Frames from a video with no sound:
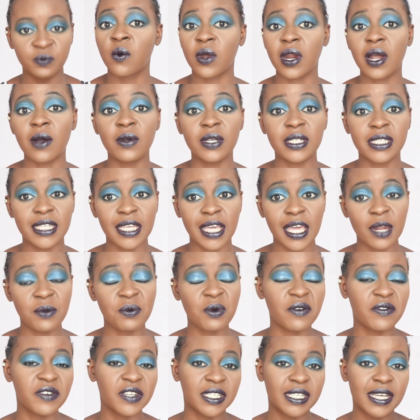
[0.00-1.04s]
Without wasting any more
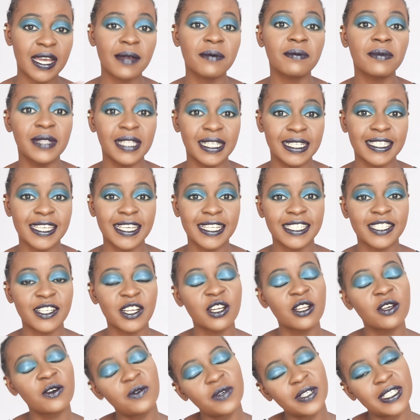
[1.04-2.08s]
of your time, let's get
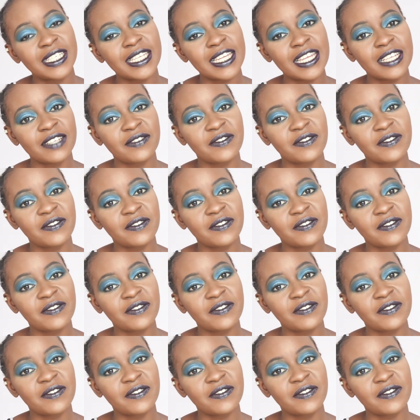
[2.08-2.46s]
started with today's